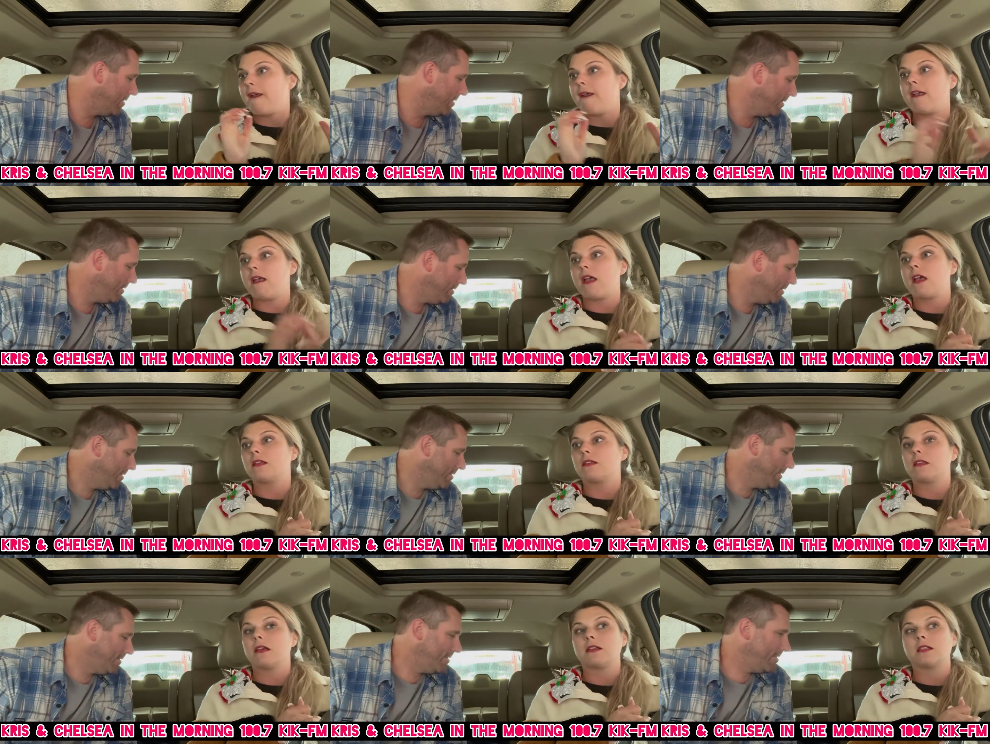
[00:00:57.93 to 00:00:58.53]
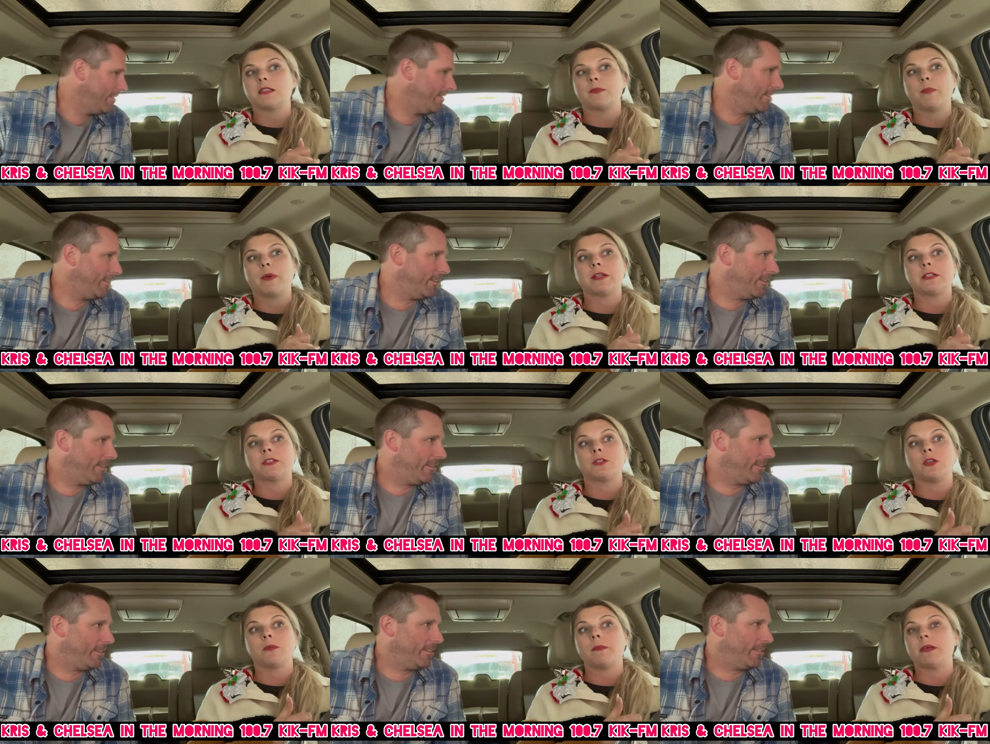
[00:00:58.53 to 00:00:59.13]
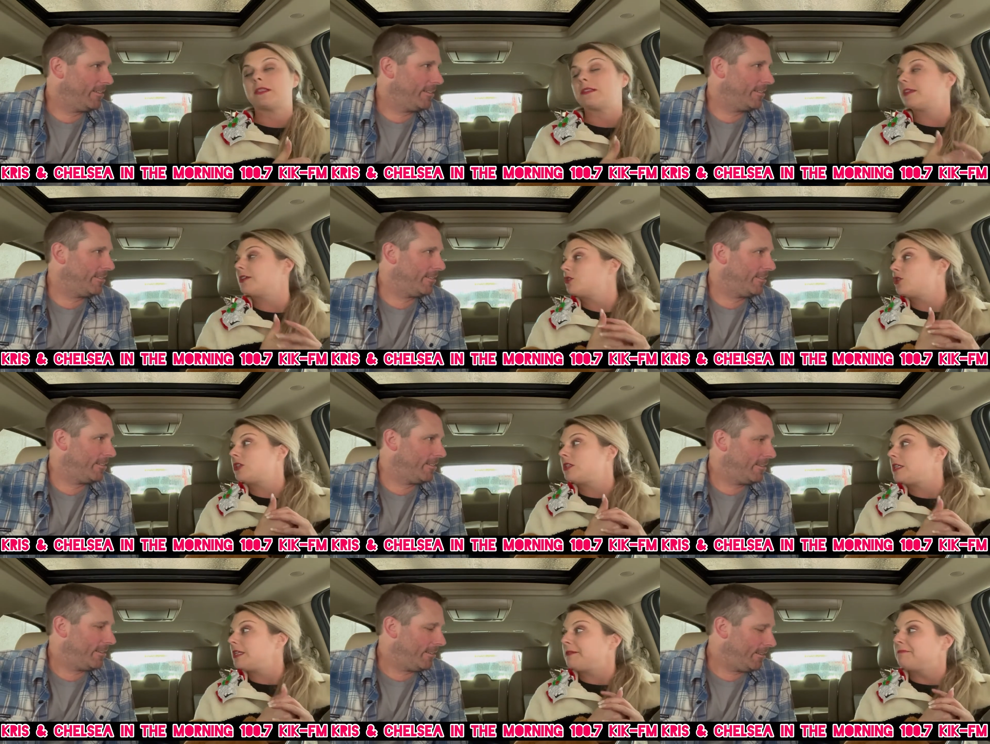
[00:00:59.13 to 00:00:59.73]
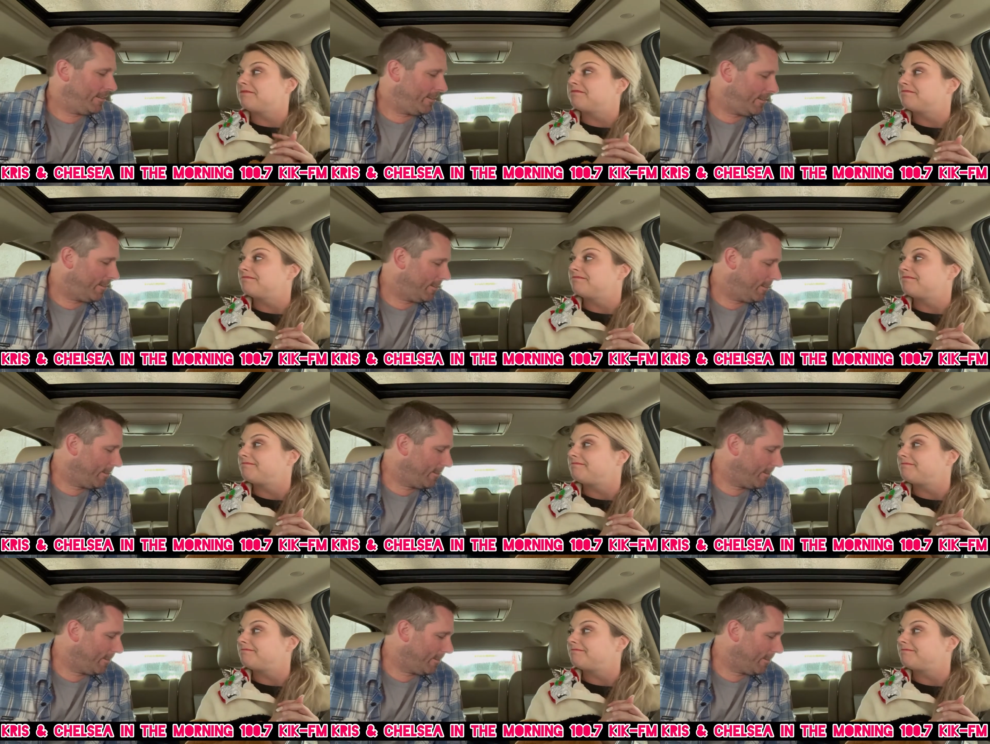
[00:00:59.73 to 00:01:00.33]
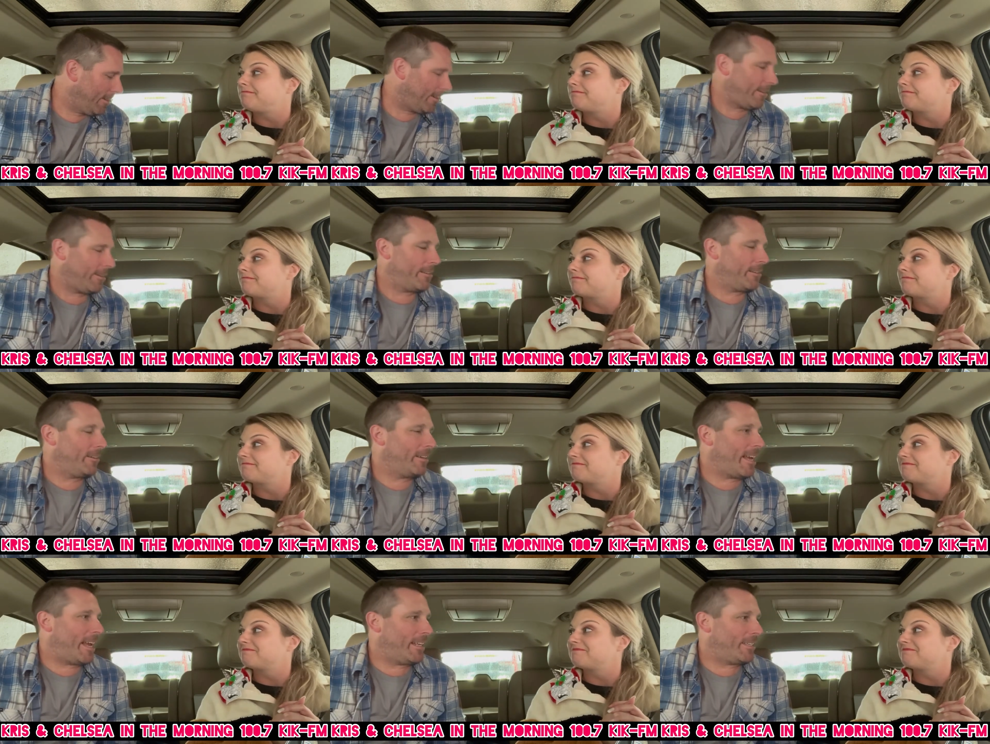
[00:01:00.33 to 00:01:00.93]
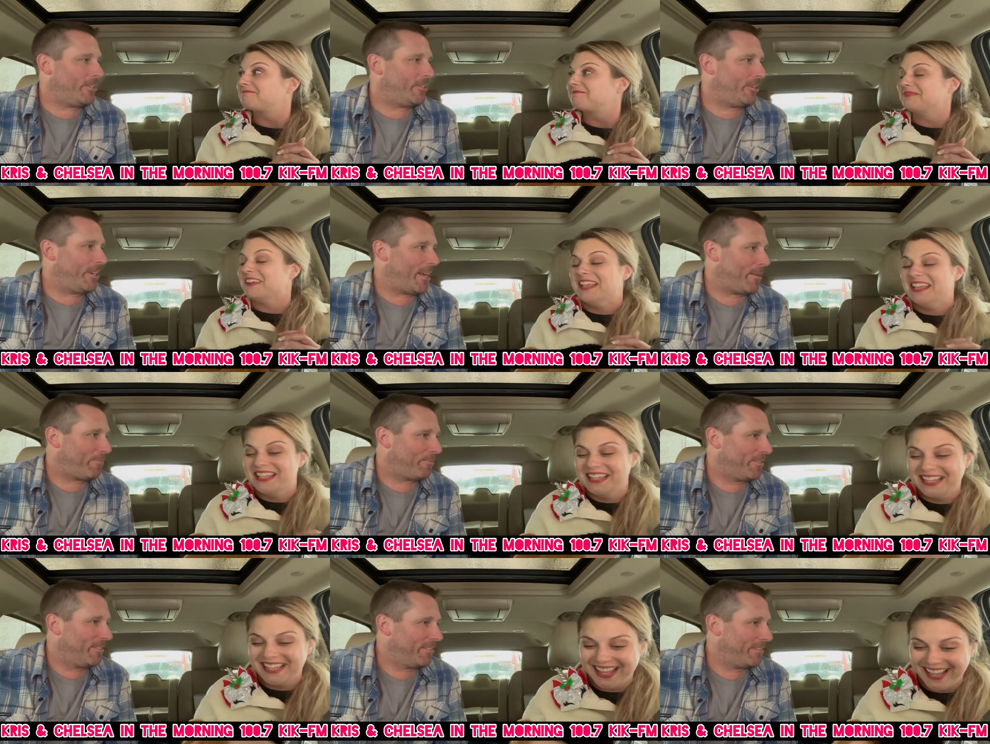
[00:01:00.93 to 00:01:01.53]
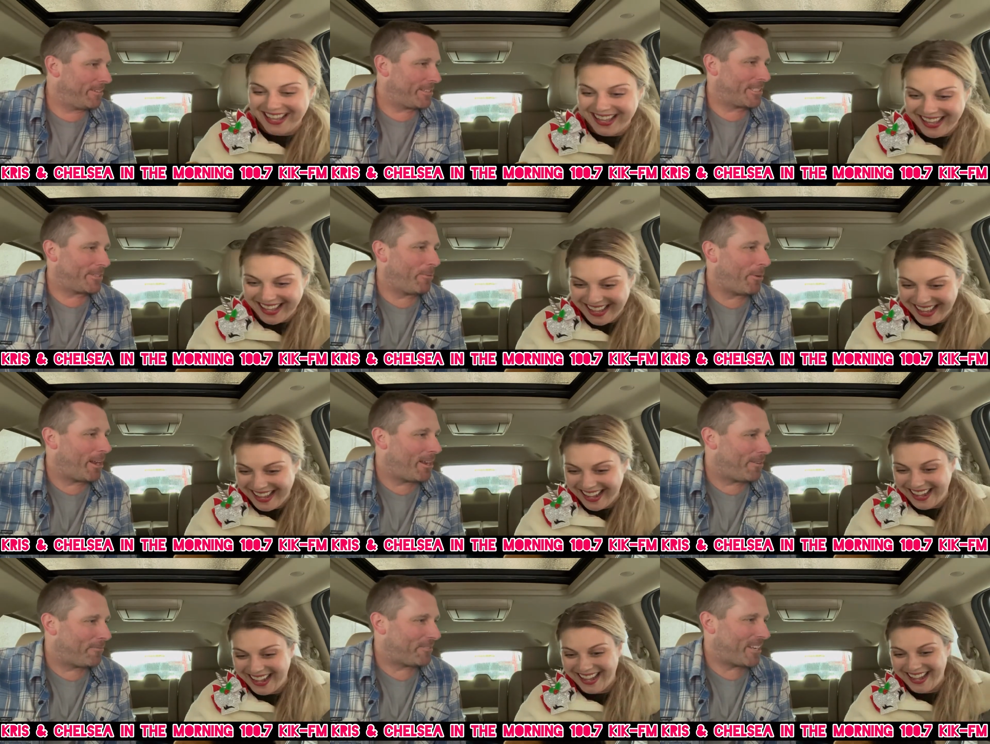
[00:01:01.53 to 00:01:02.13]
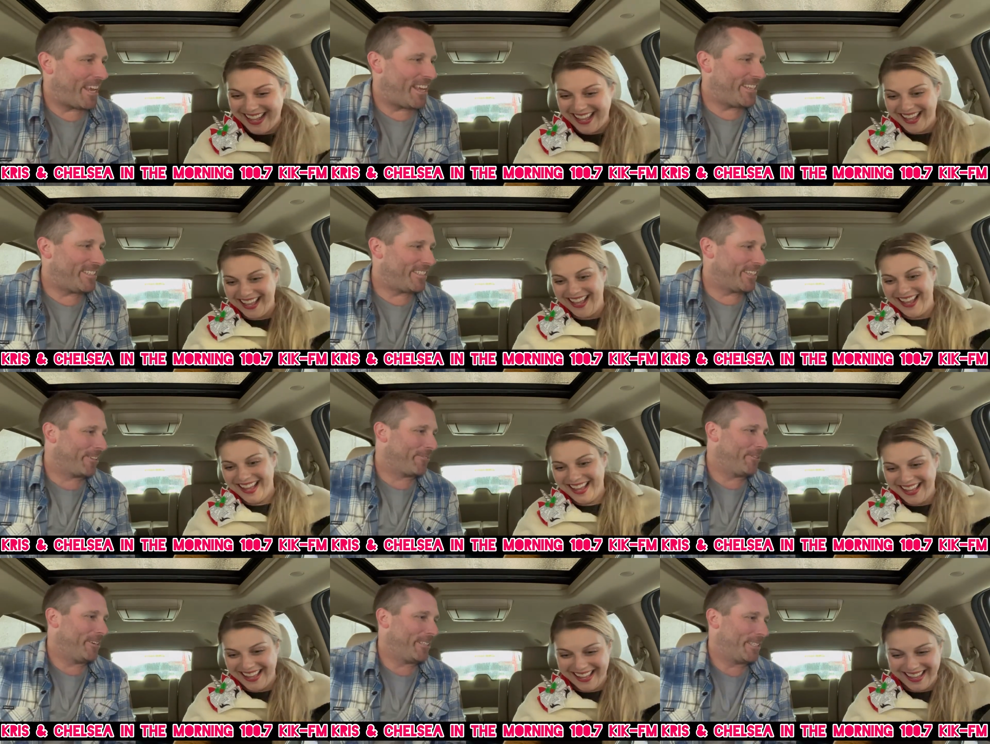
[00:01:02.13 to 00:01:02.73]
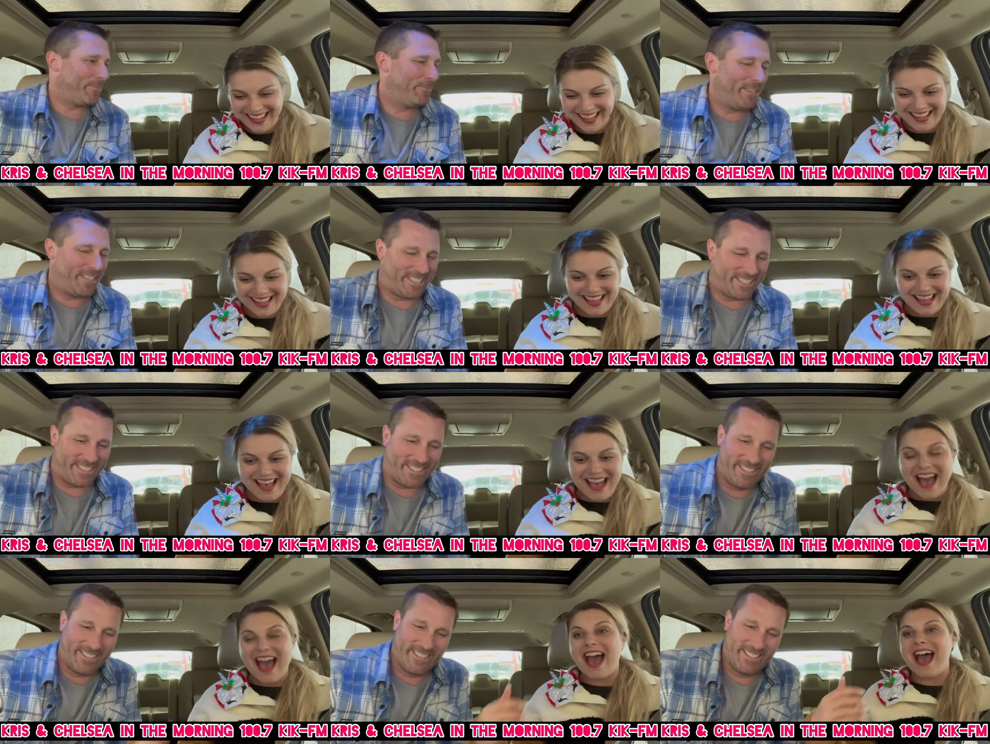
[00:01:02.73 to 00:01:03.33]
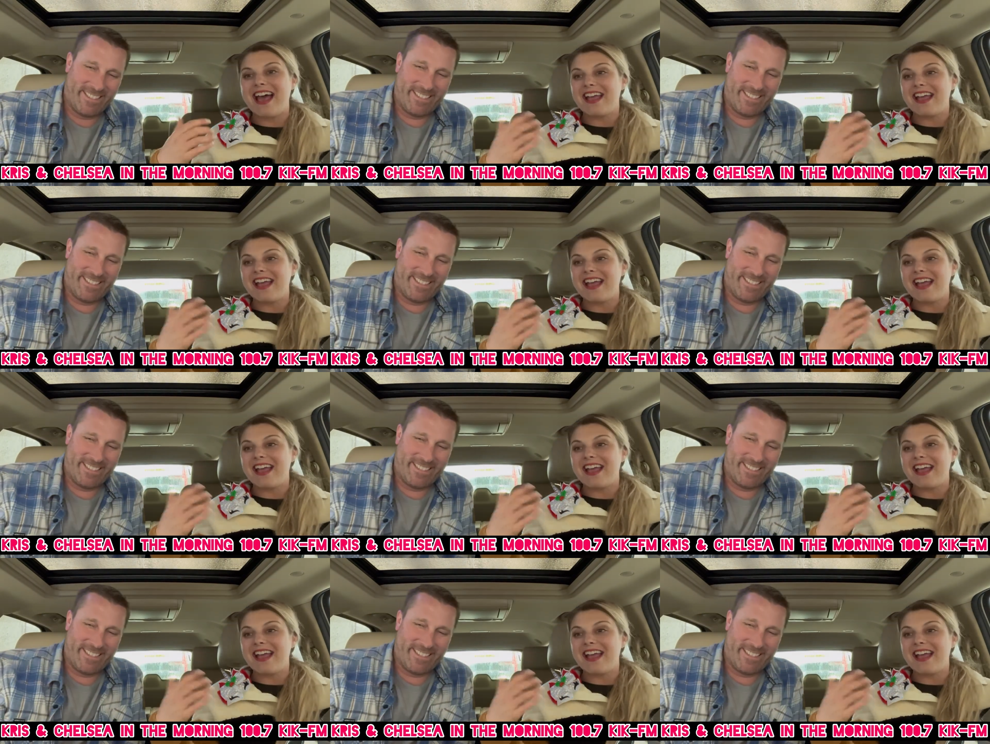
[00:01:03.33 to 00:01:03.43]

Speaker 1: and uh, some parts to a Mustang GT.
Speaker 2: Girl, you got Jip. There's 12 days to Christmas.
Speaker 1: I